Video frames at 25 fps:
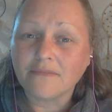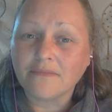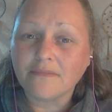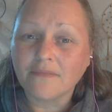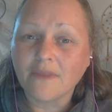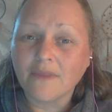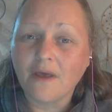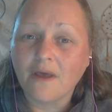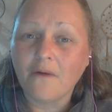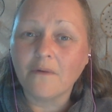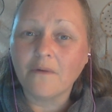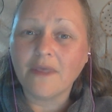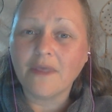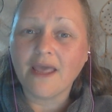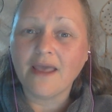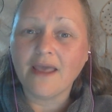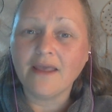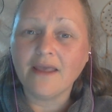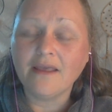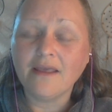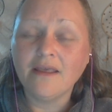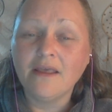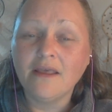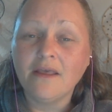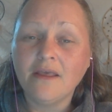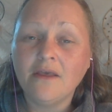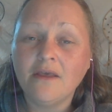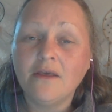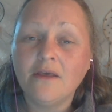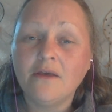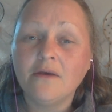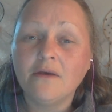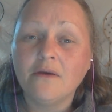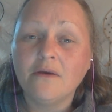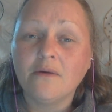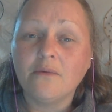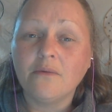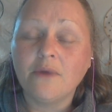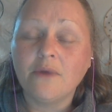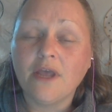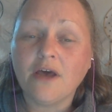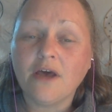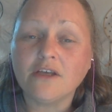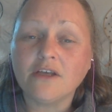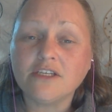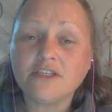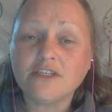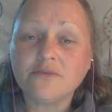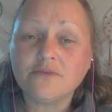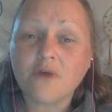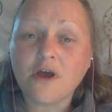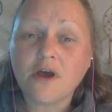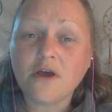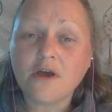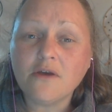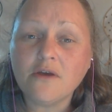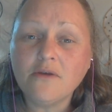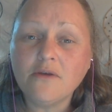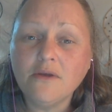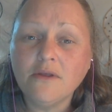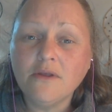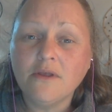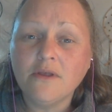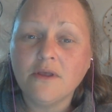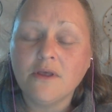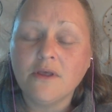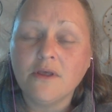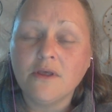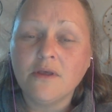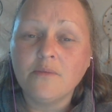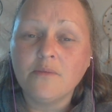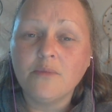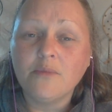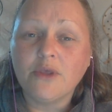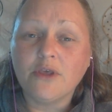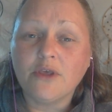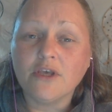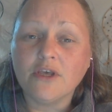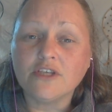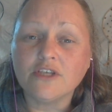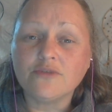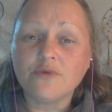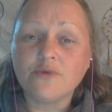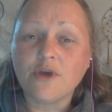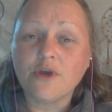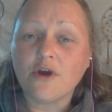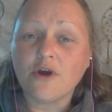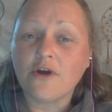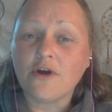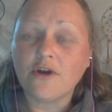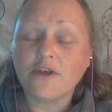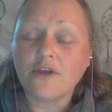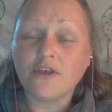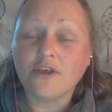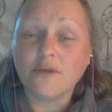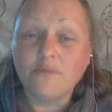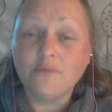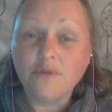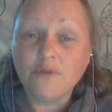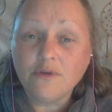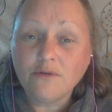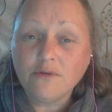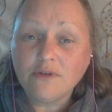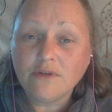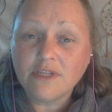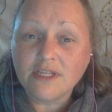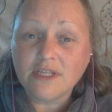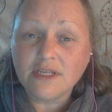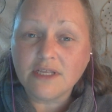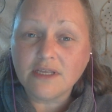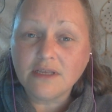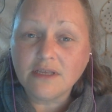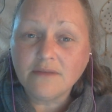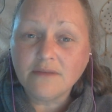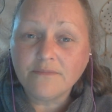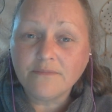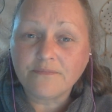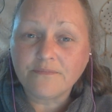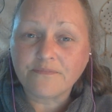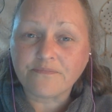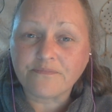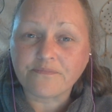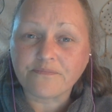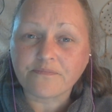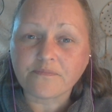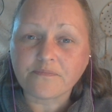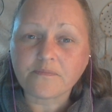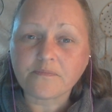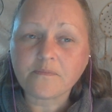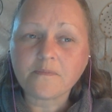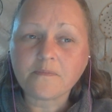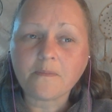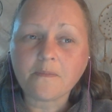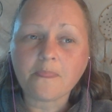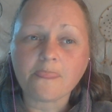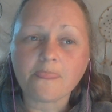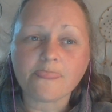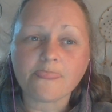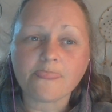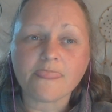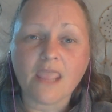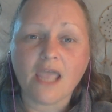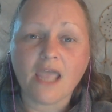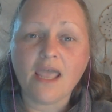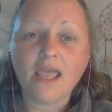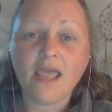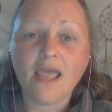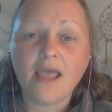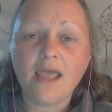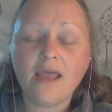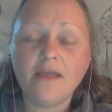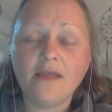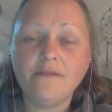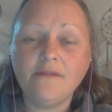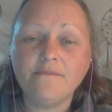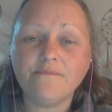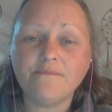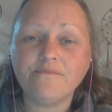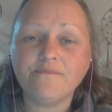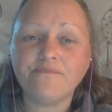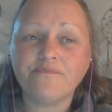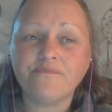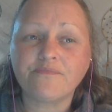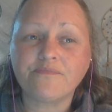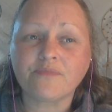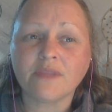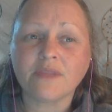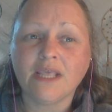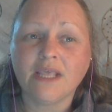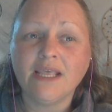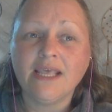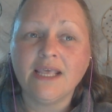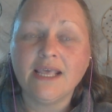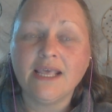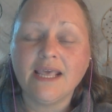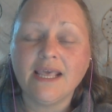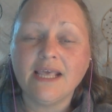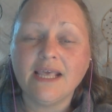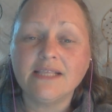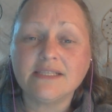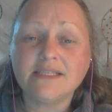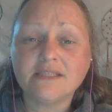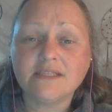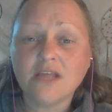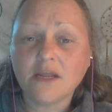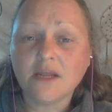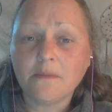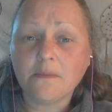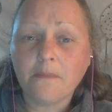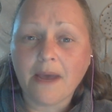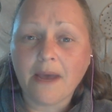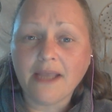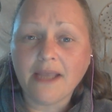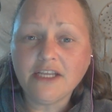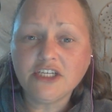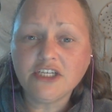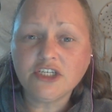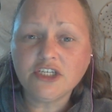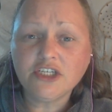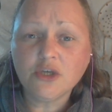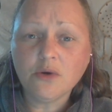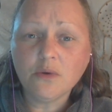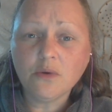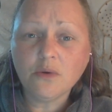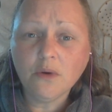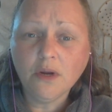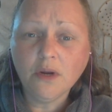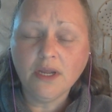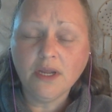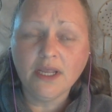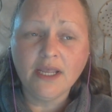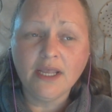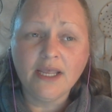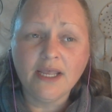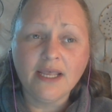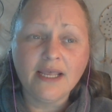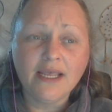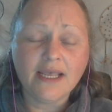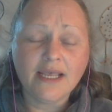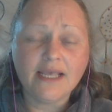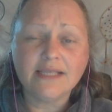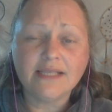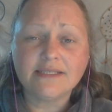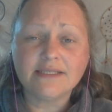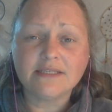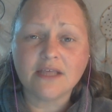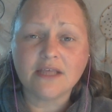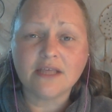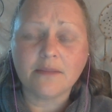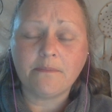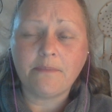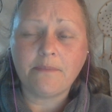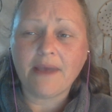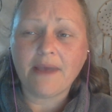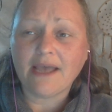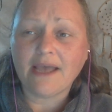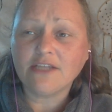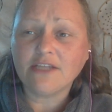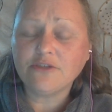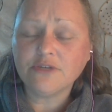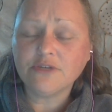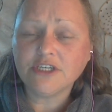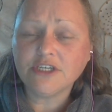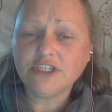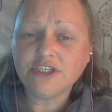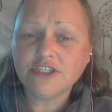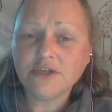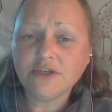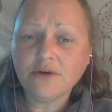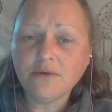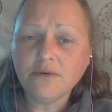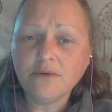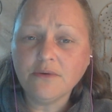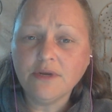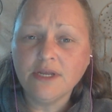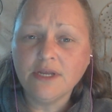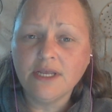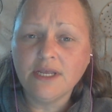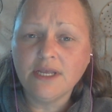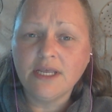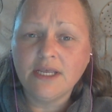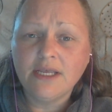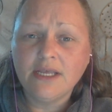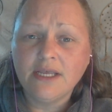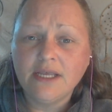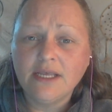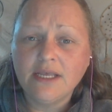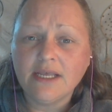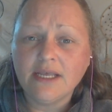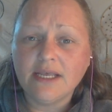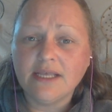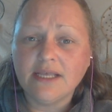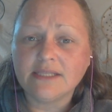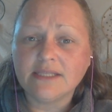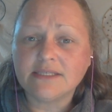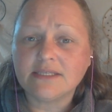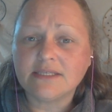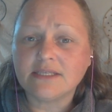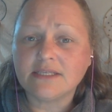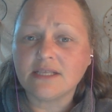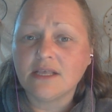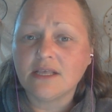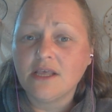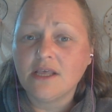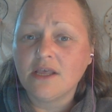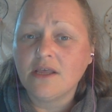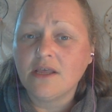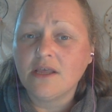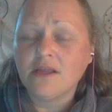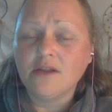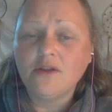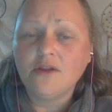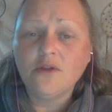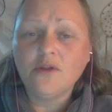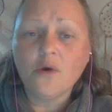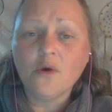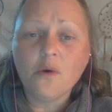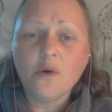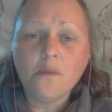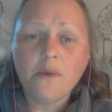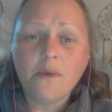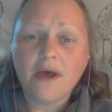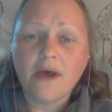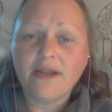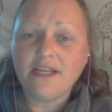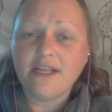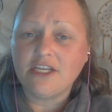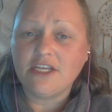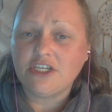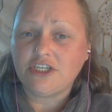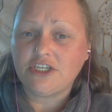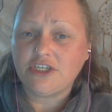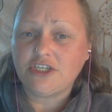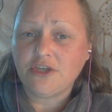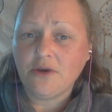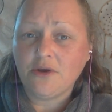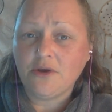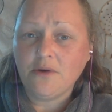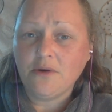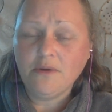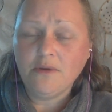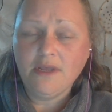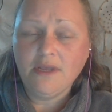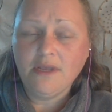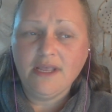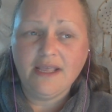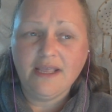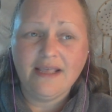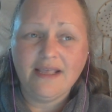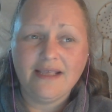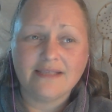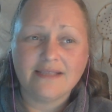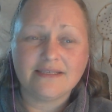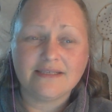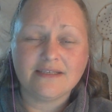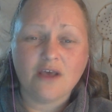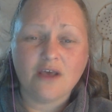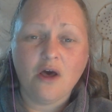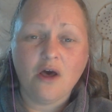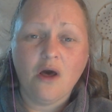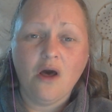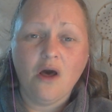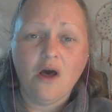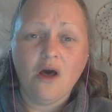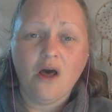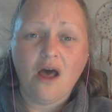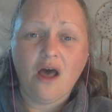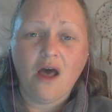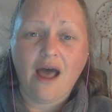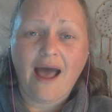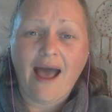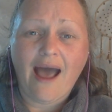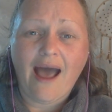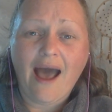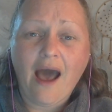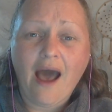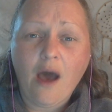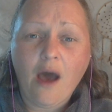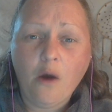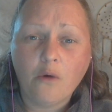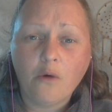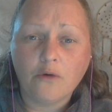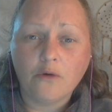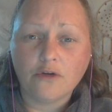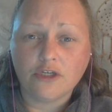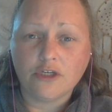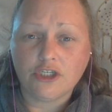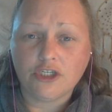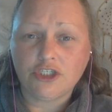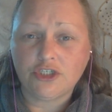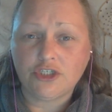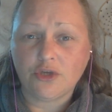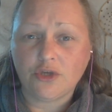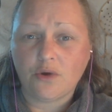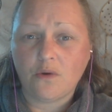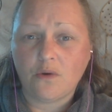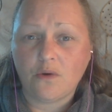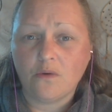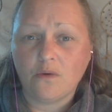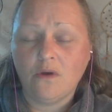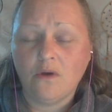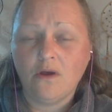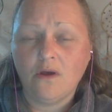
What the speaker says: Okay? We are strong because we are a community. And it's not my show. It's not Patrick's show. It's nobody's show. It's our show